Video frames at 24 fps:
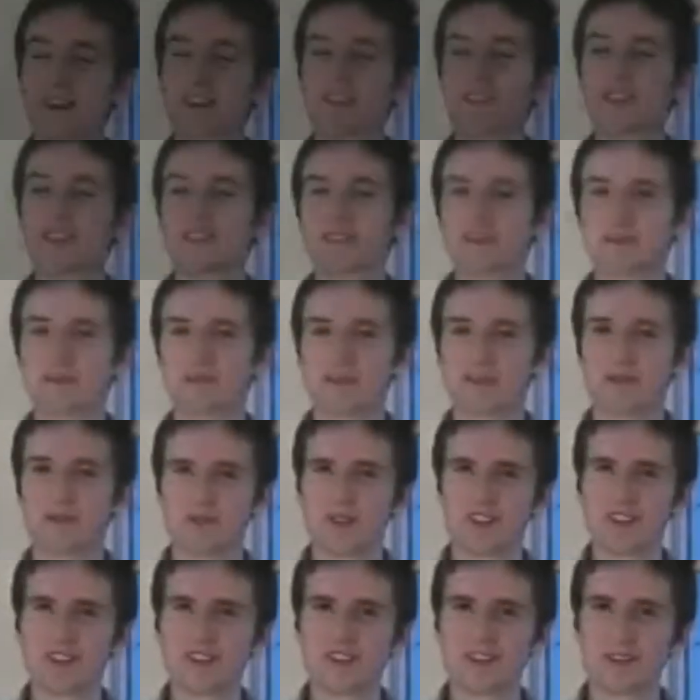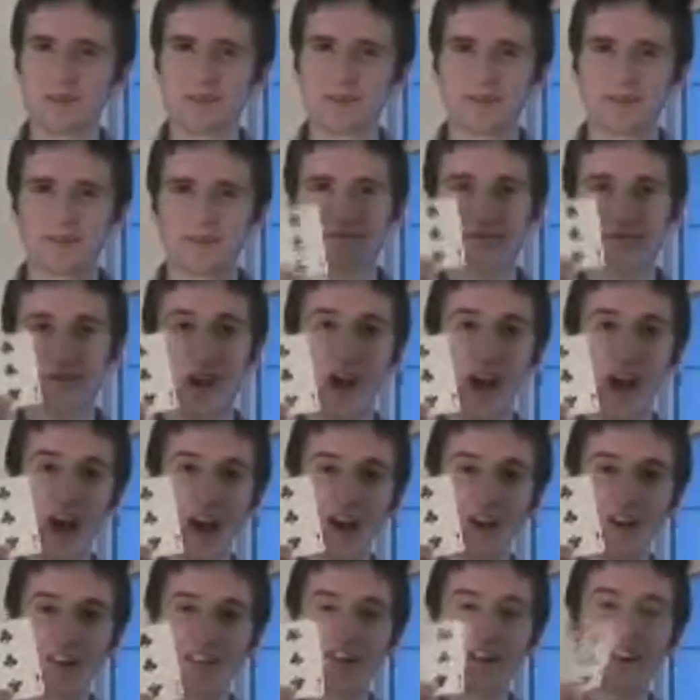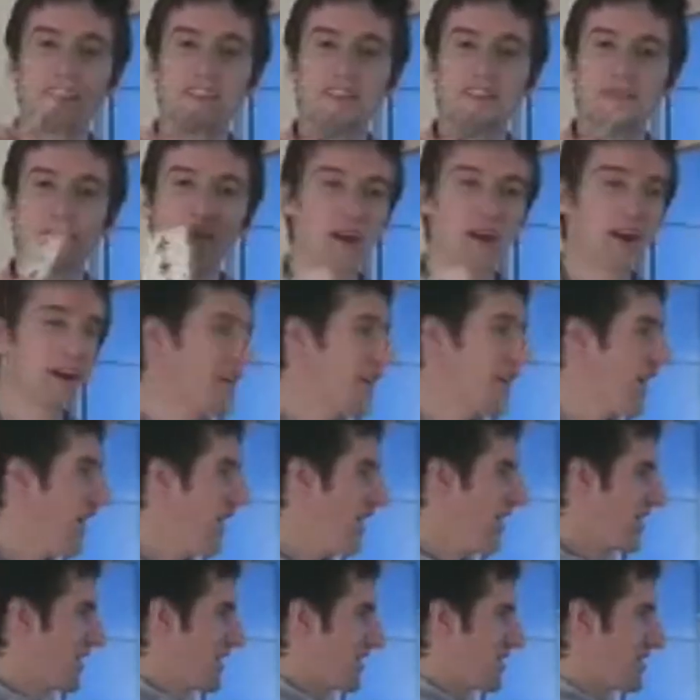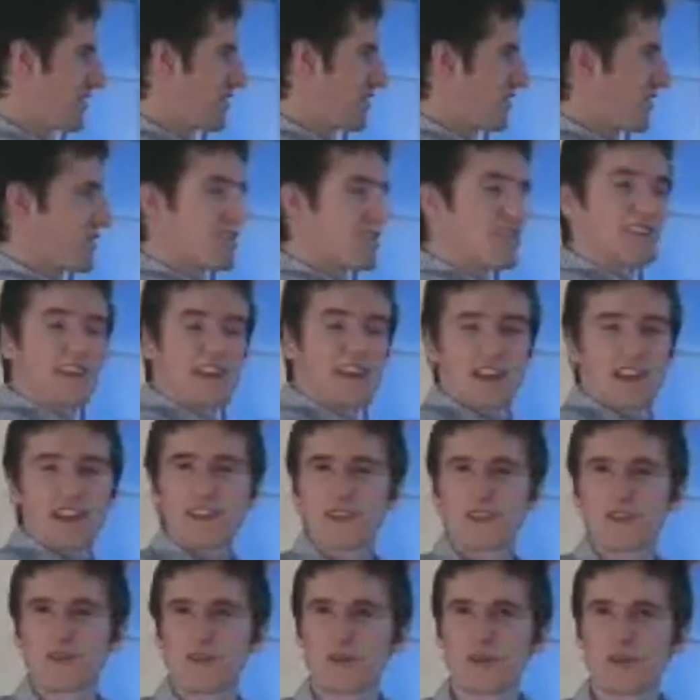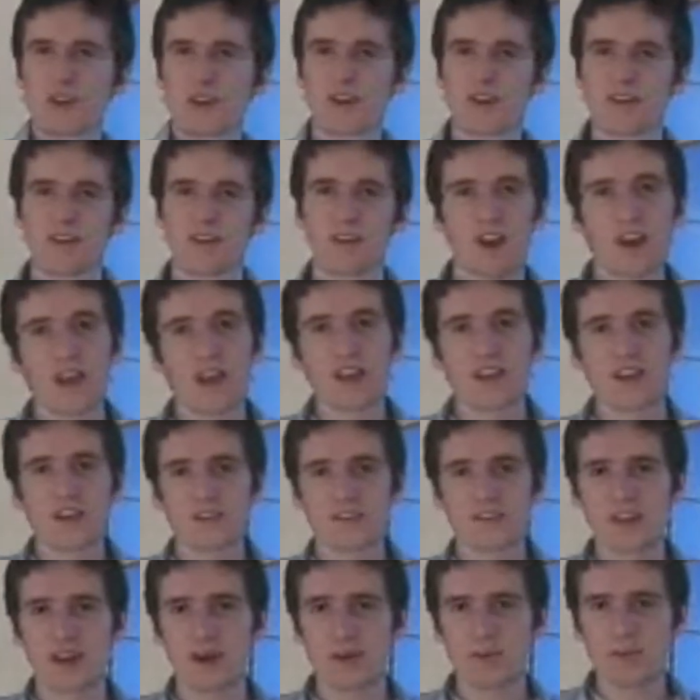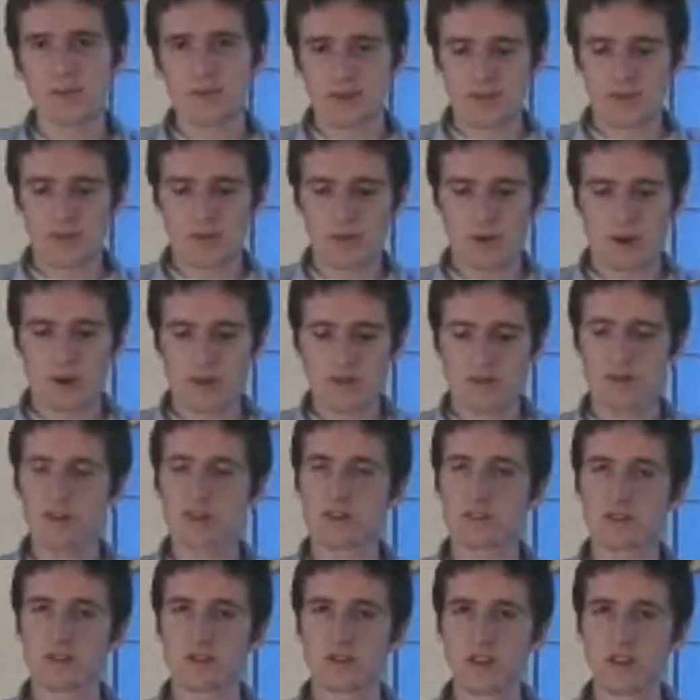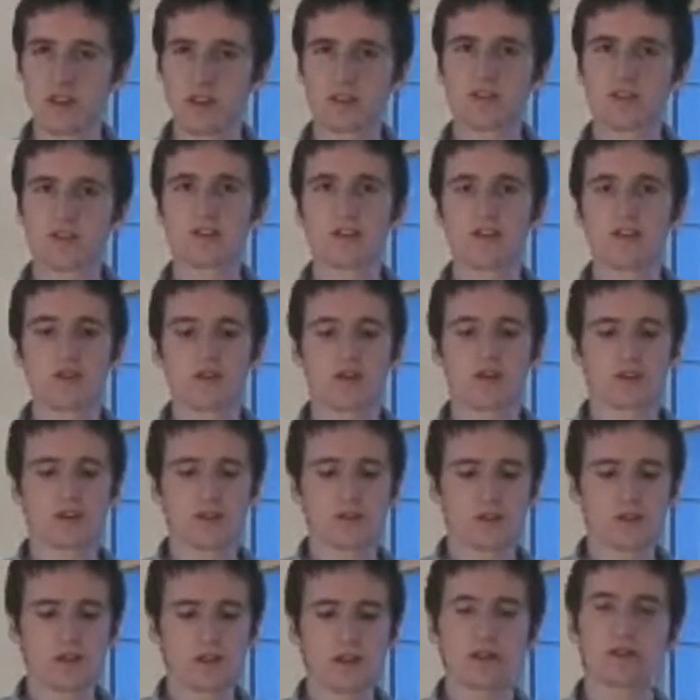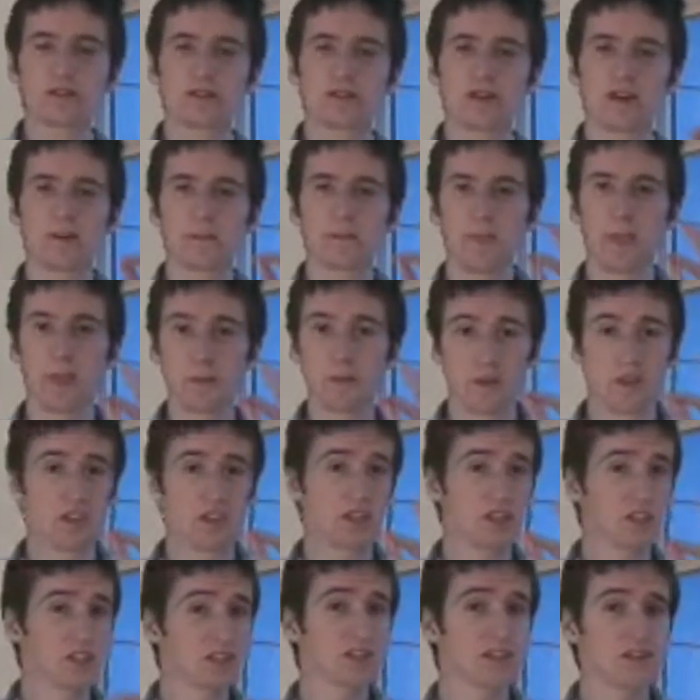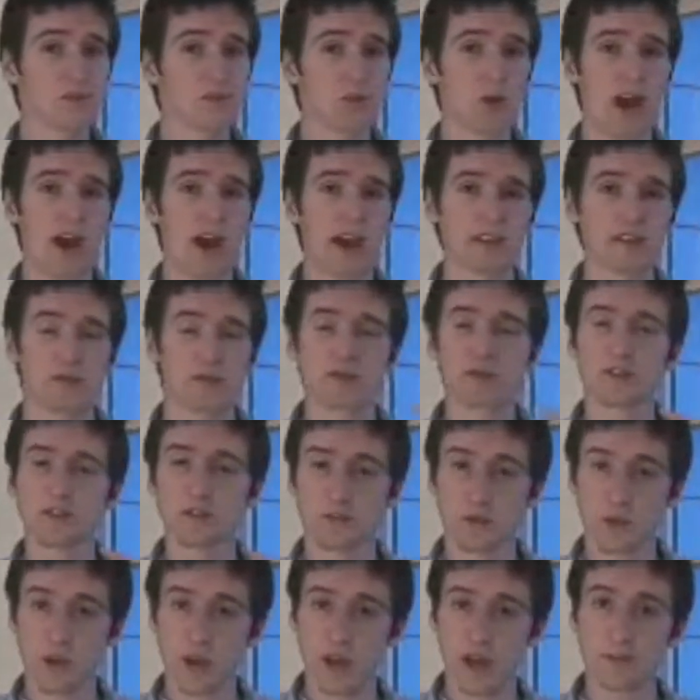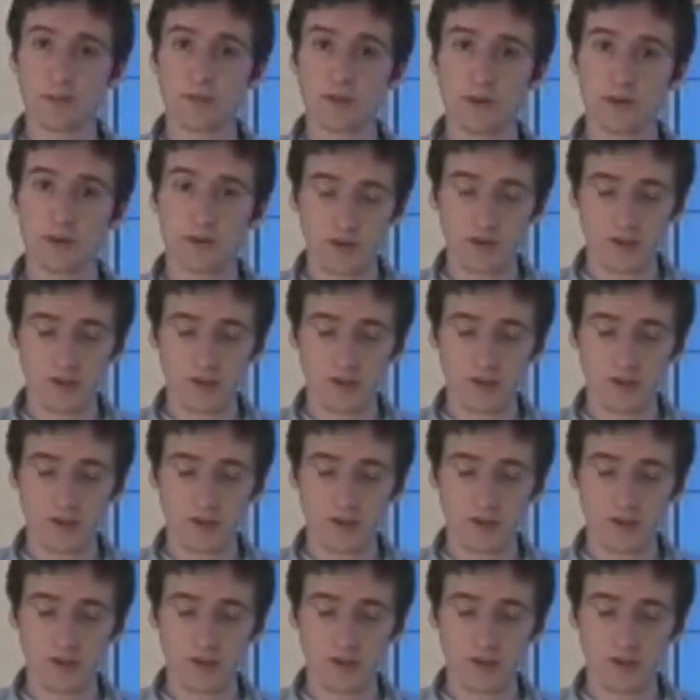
to learn something really simple. How to take this playing card and stick it to the window. Now there's a couple different ways you could do this. You could do it using a magician's wax, which is what I'm going to